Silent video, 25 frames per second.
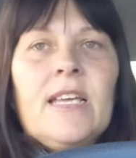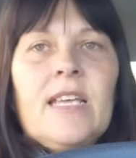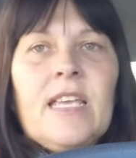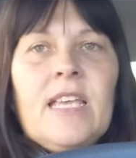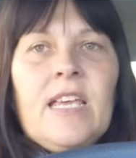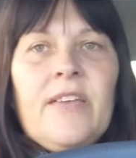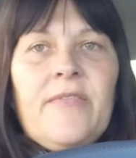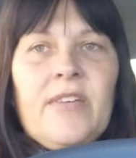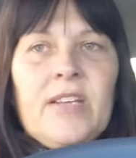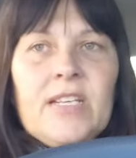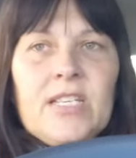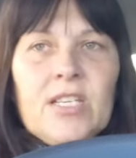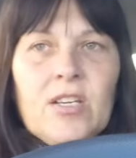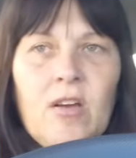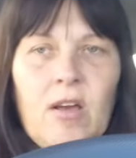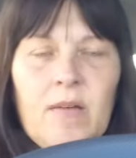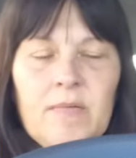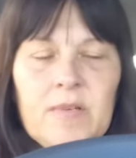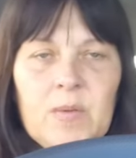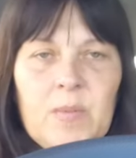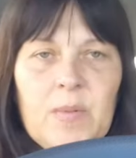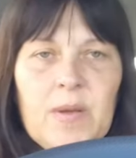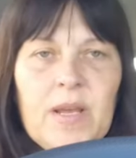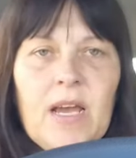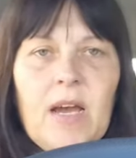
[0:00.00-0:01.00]
give it
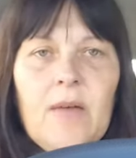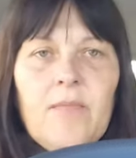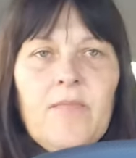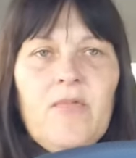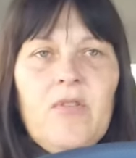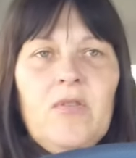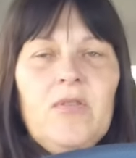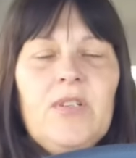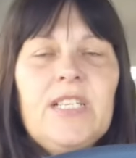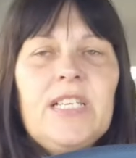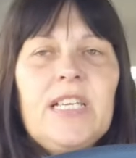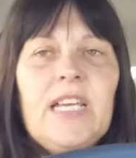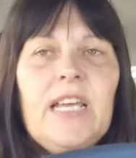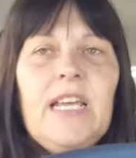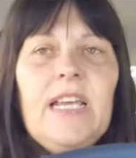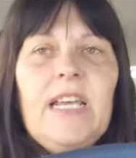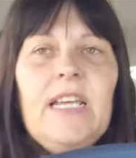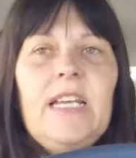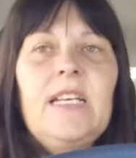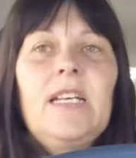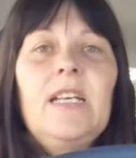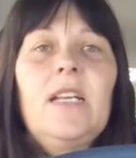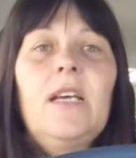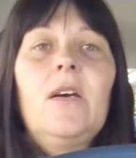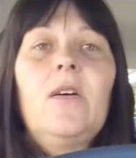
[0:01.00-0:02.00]
time to become
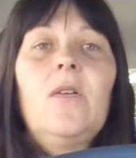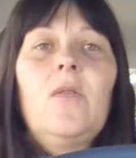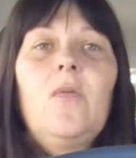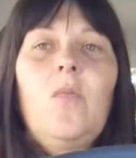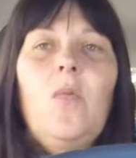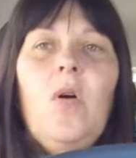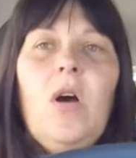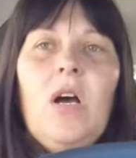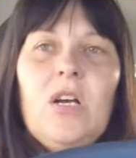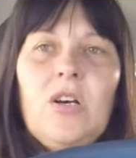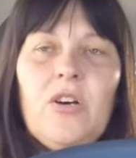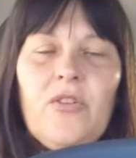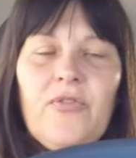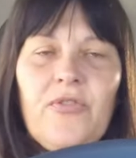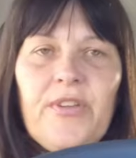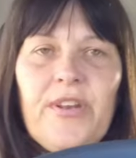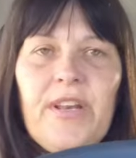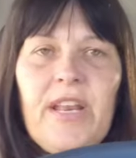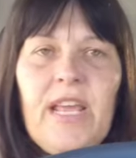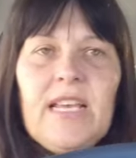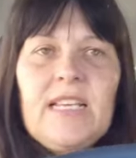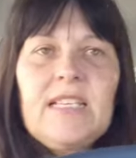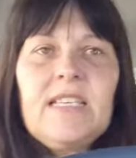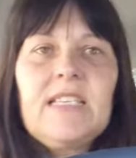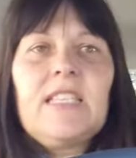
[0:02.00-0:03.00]
routine, work on the
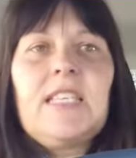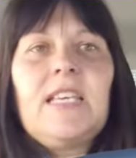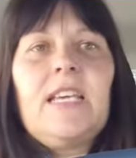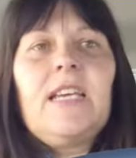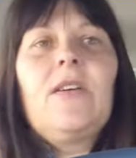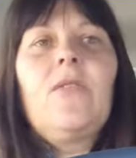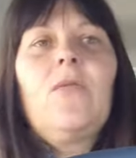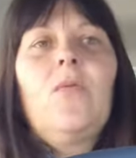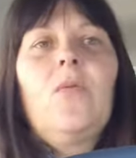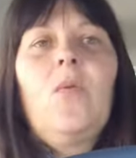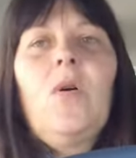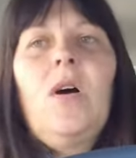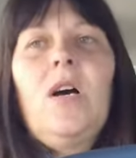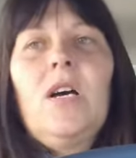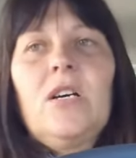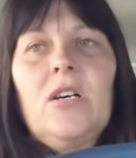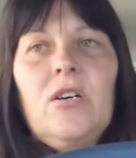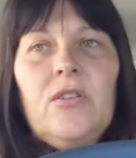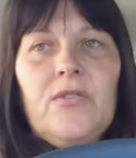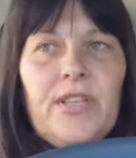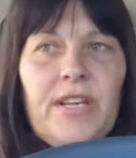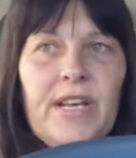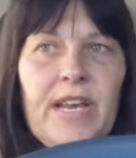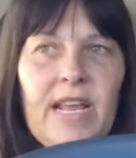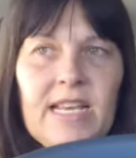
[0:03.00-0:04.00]
next thing, work
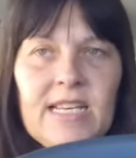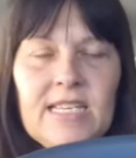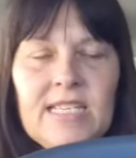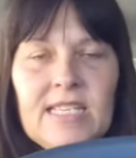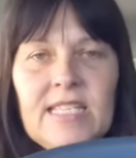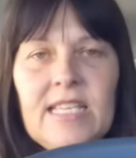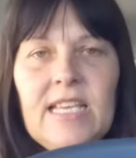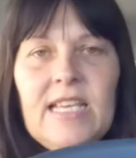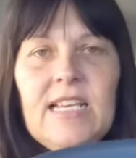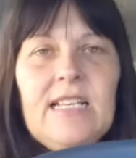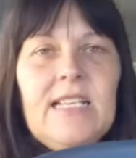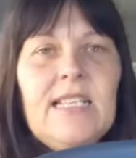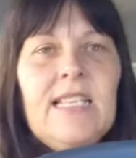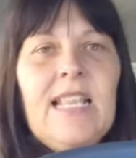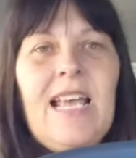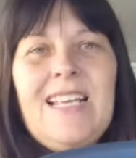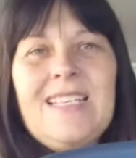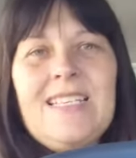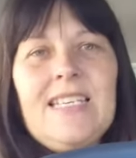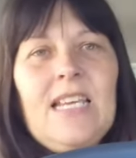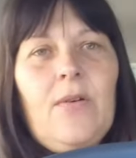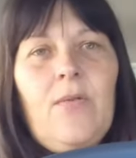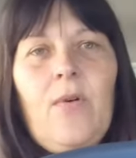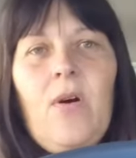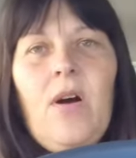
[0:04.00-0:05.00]
on the next thing.
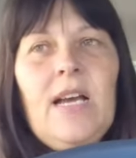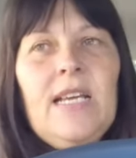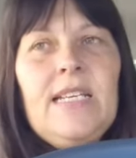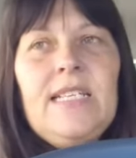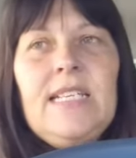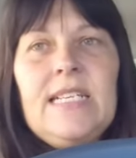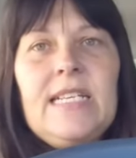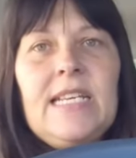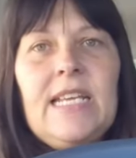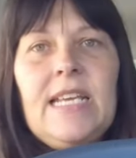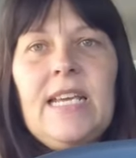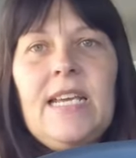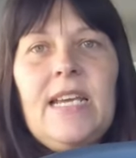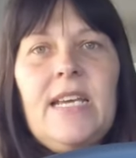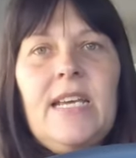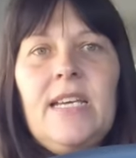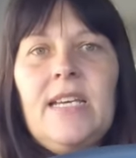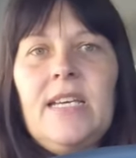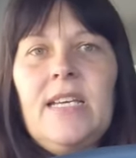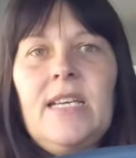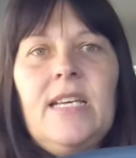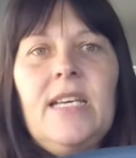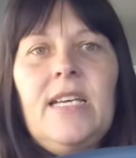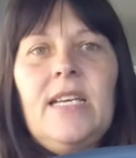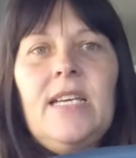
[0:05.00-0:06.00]
That's how I did it.
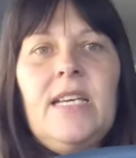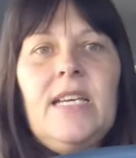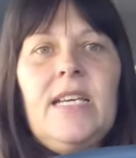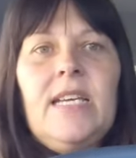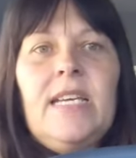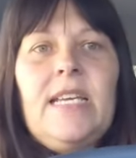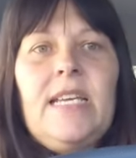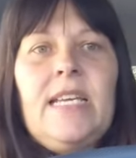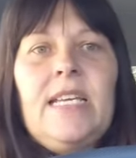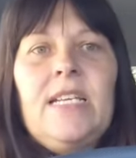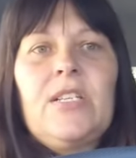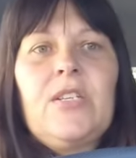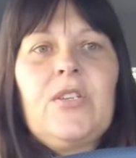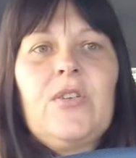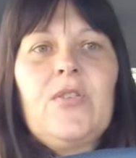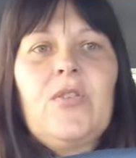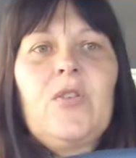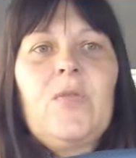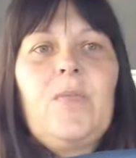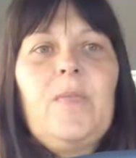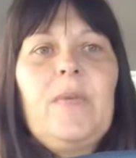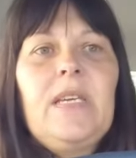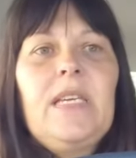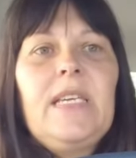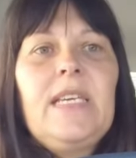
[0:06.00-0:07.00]
It
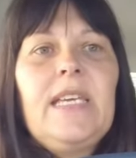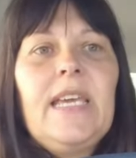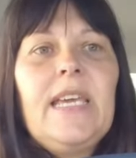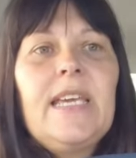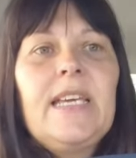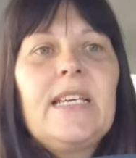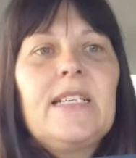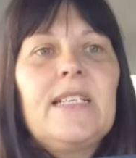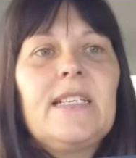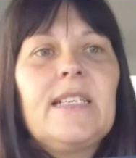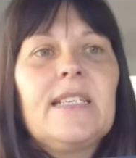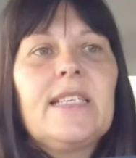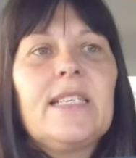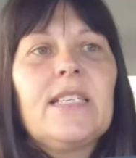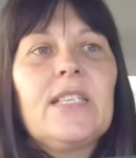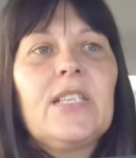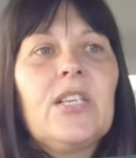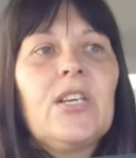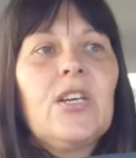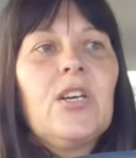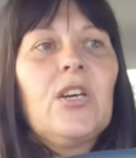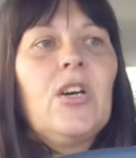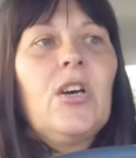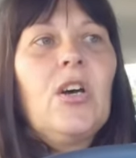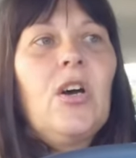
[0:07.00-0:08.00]
took me
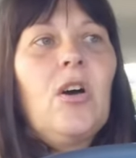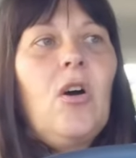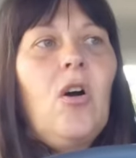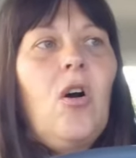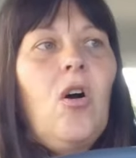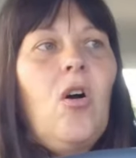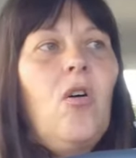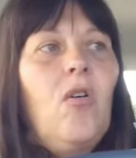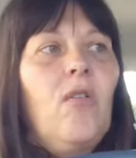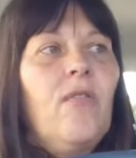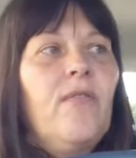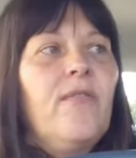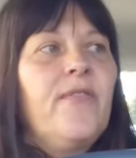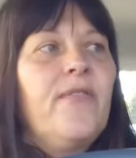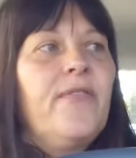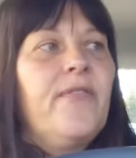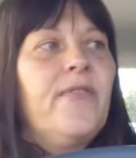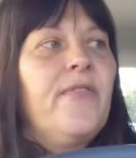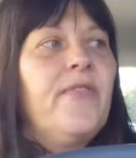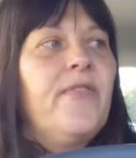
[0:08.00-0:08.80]
years of